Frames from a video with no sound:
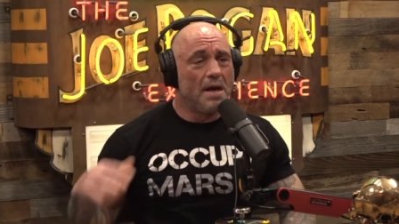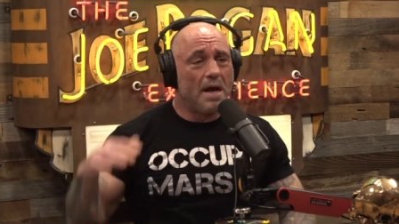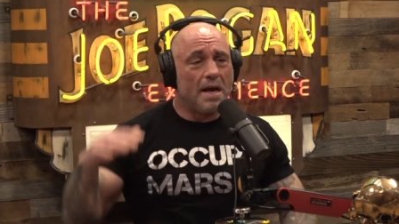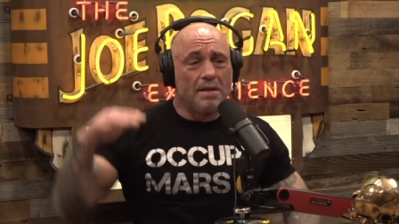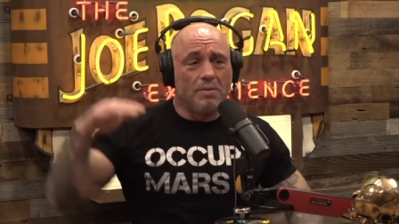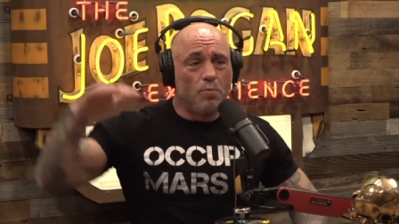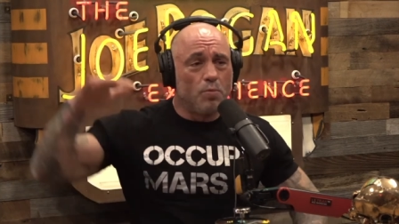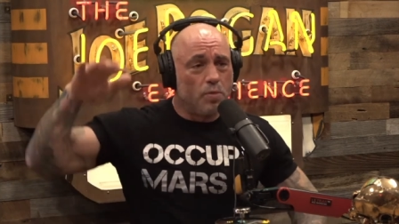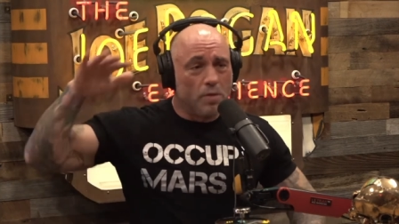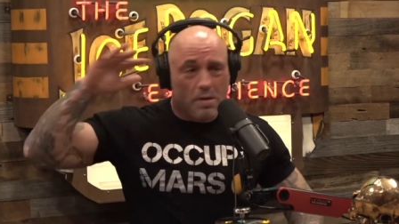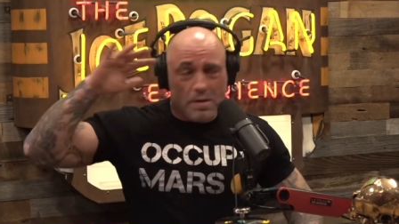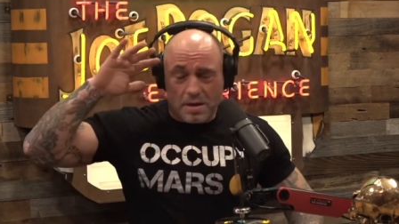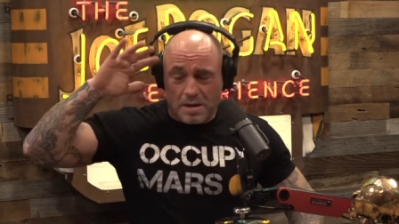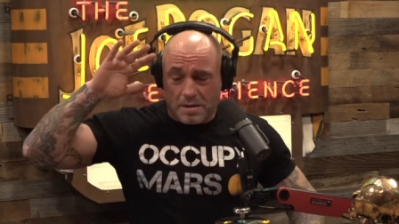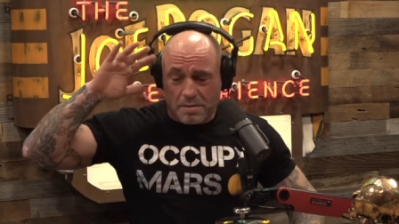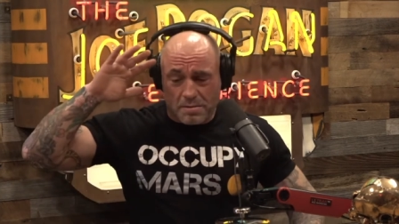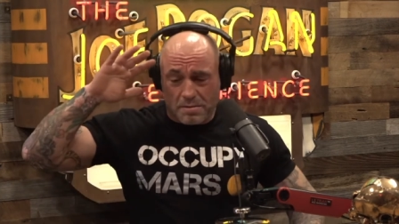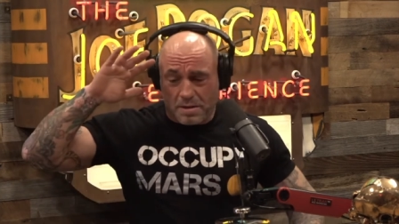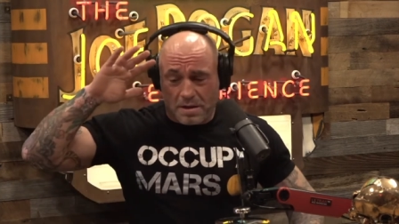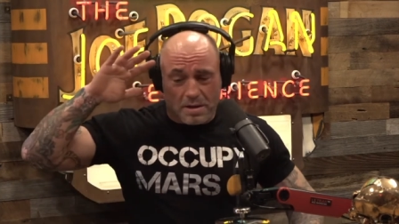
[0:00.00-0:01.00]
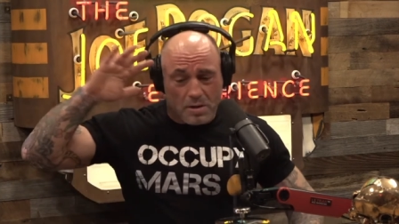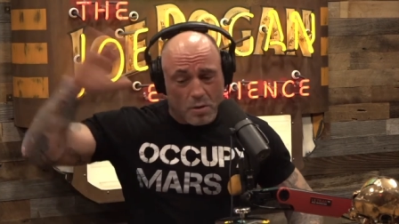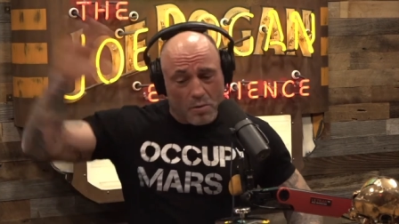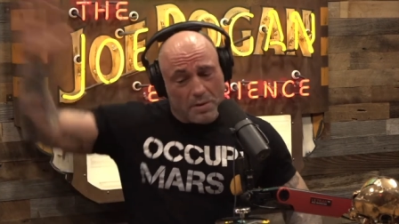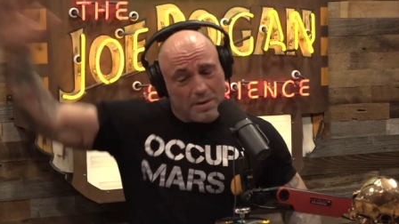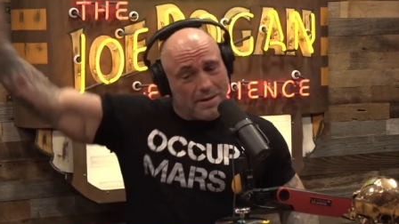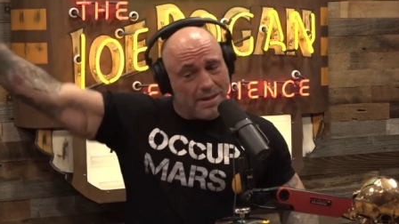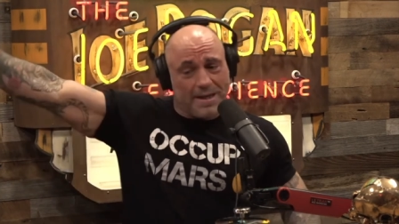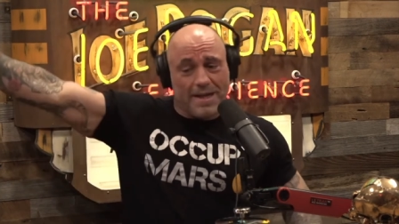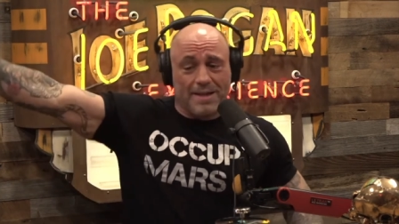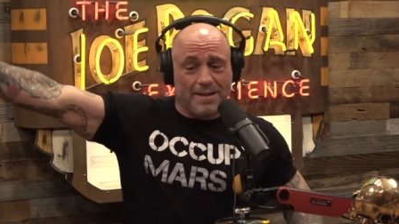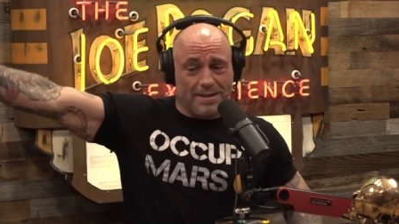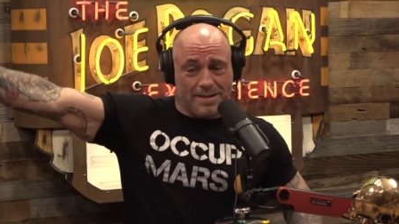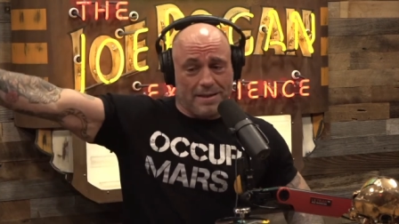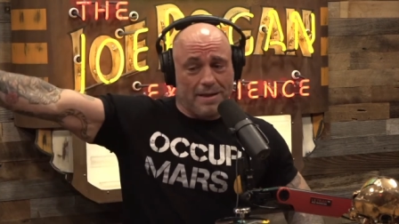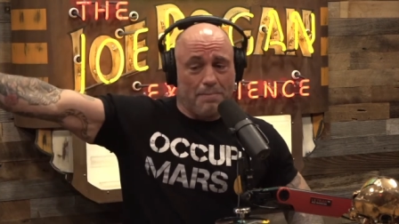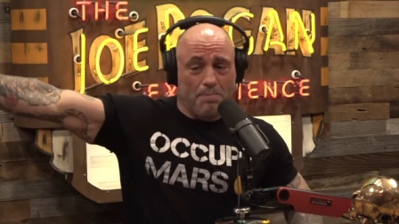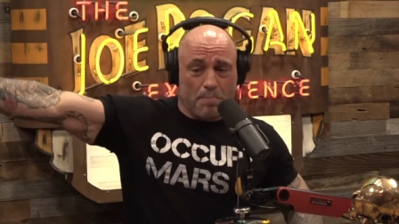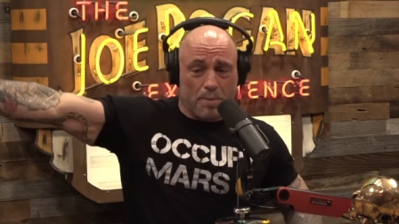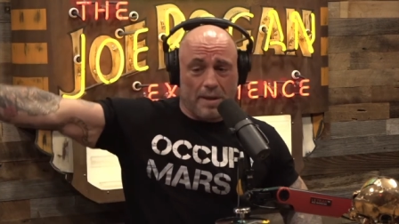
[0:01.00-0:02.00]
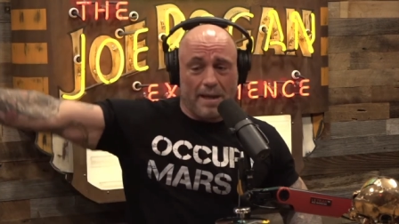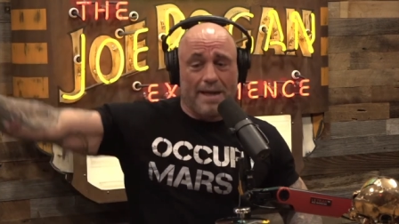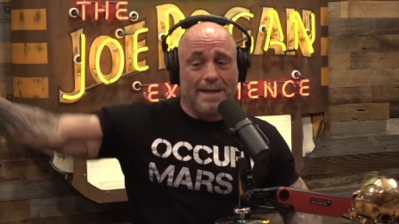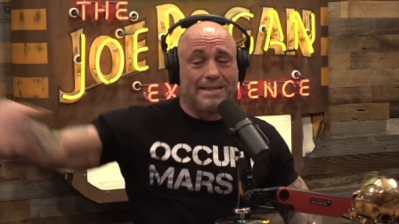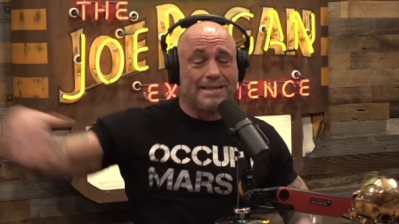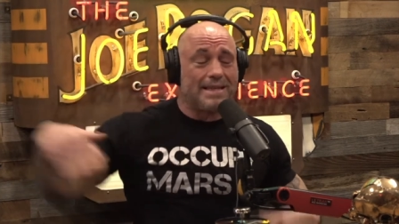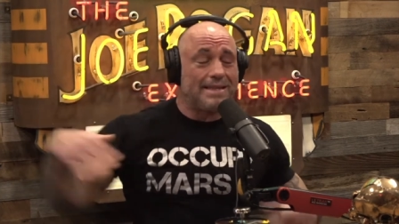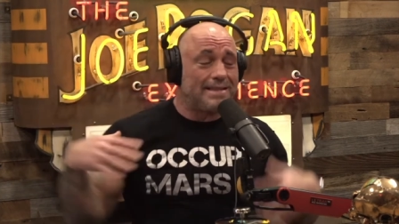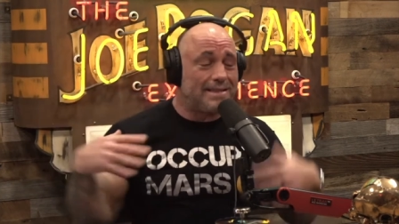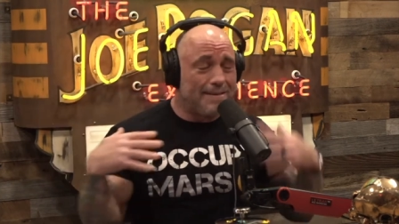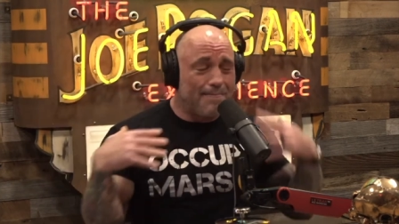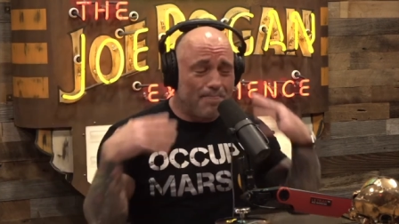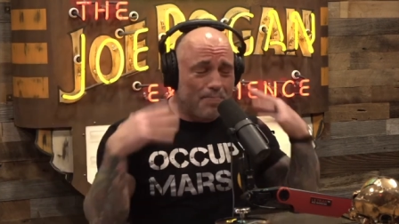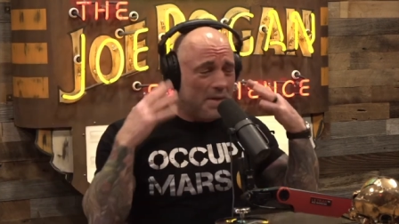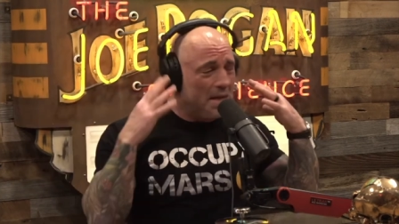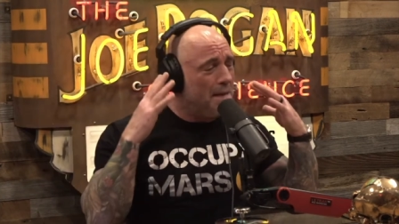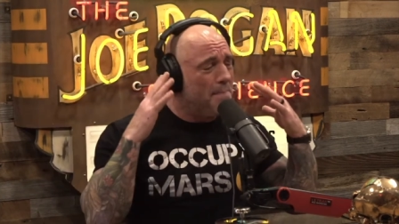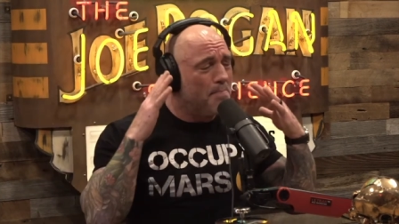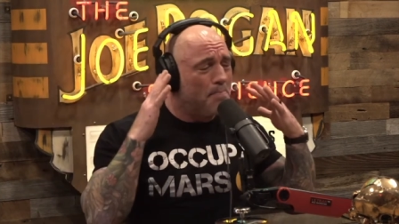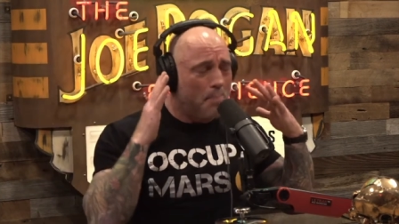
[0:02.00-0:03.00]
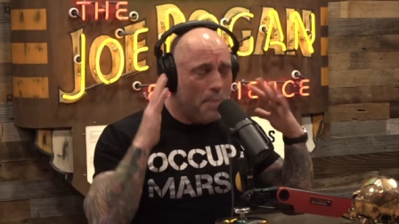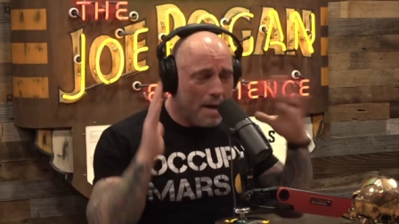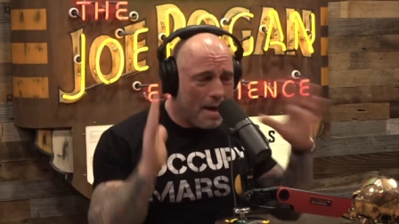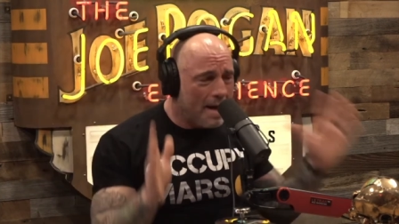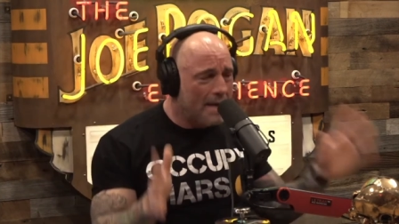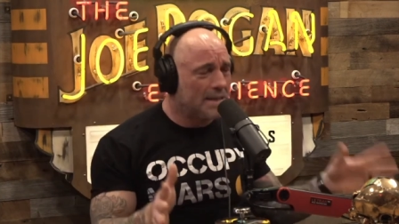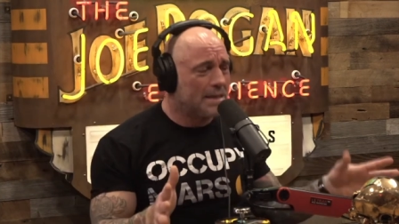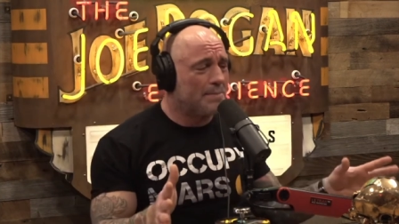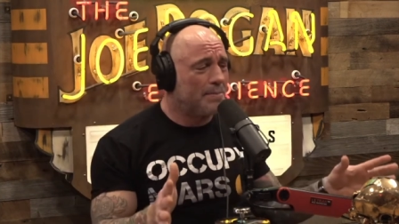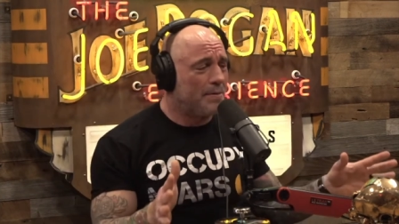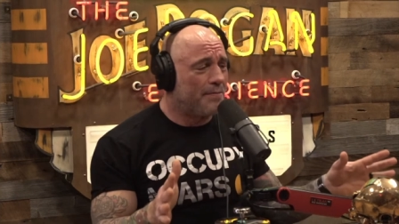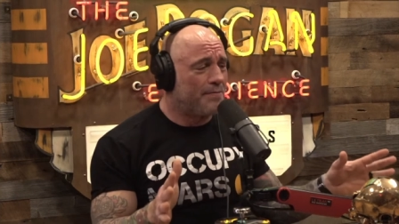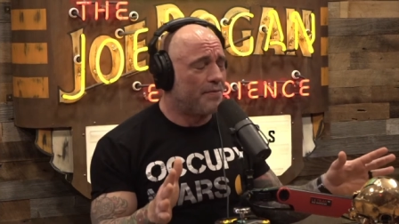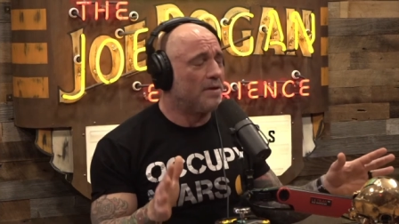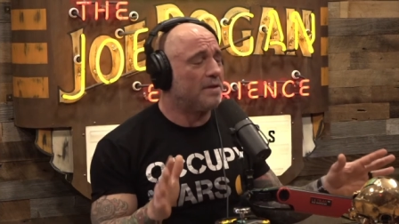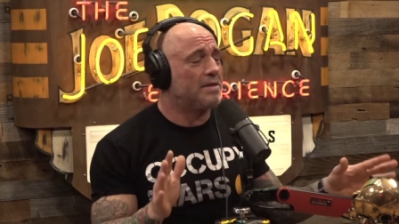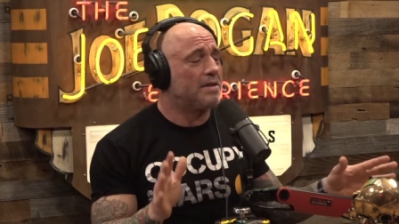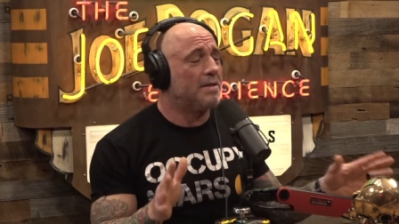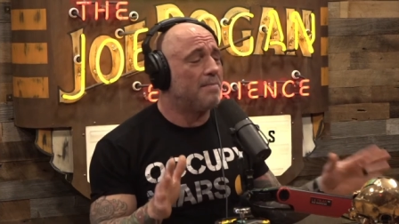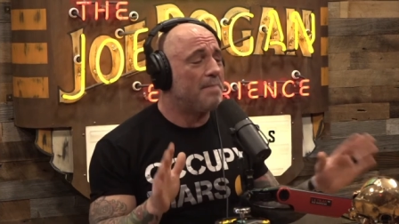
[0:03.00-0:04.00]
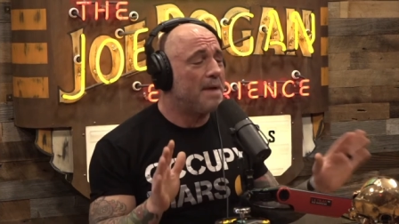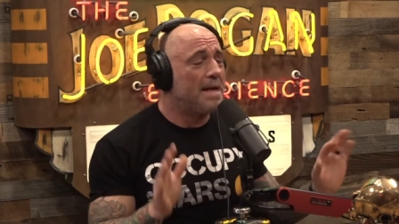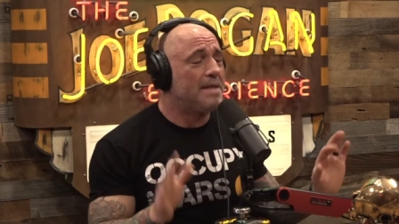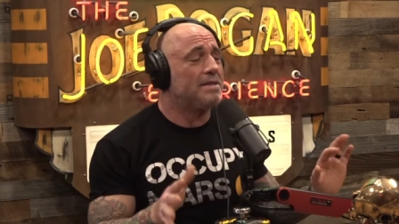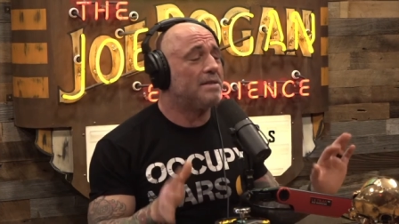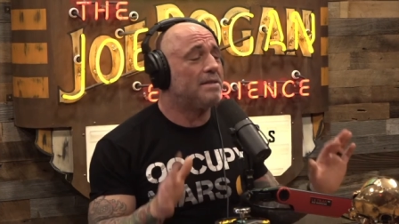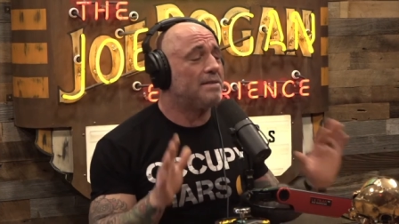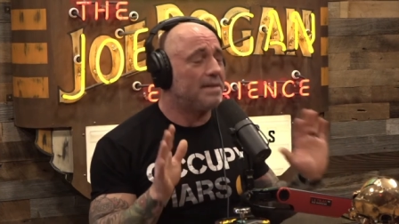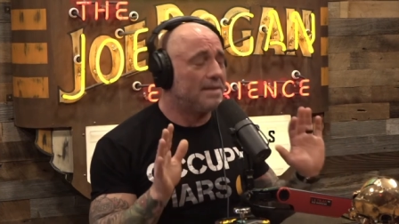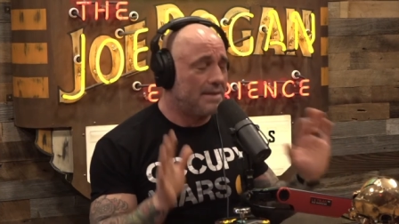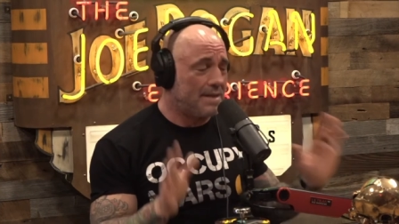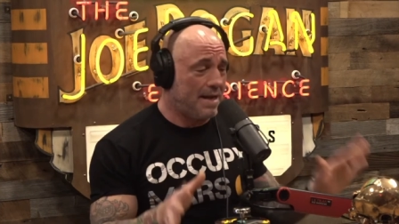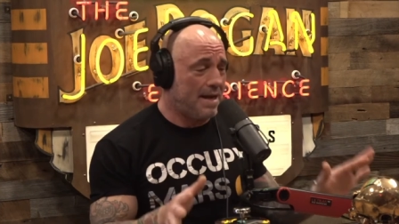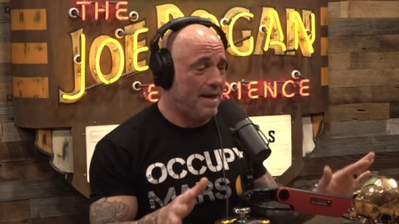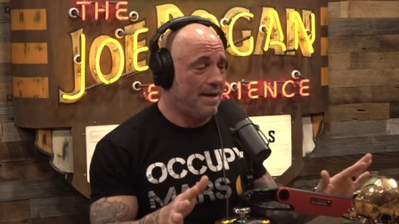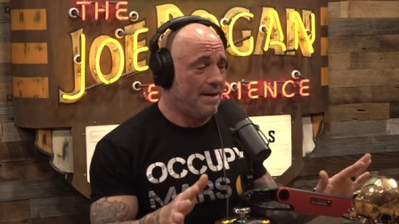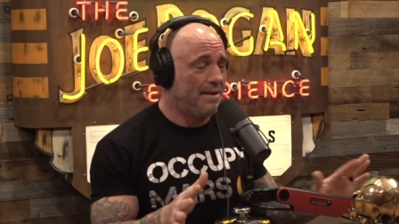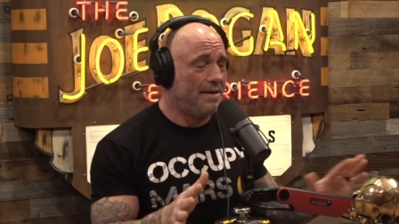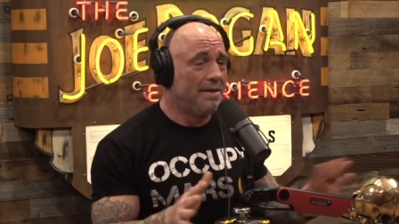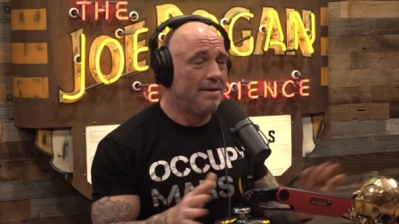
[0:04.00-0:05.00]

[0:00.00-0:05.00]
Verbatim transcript: And we're going to get to some place that's impossible for us to imagine today.